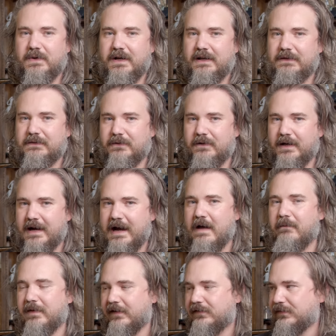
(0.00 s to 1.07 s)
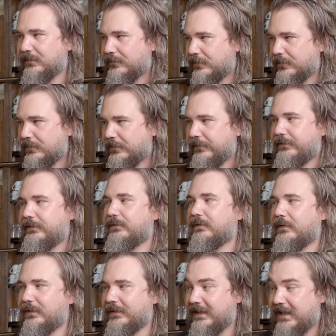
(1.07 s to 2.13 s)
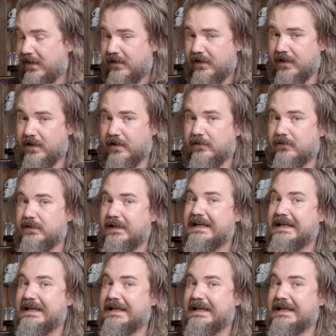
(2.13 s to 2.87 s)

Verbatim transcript: way through the hot mess of rules with carry-ons.